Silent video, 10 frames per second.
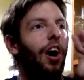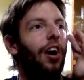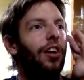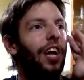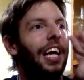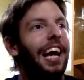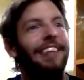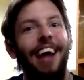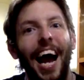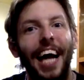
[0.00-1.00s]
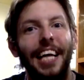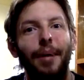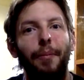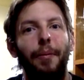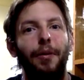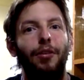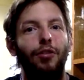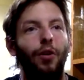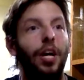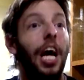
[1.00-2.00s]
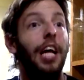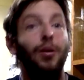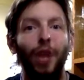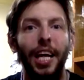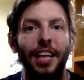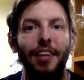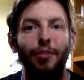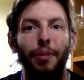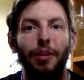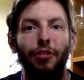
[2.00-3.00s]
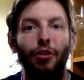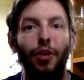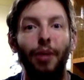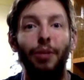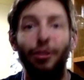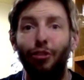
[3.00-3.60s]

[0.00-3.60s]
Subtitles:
are like attacking him about this, going, you think Elizabeth is okay with this?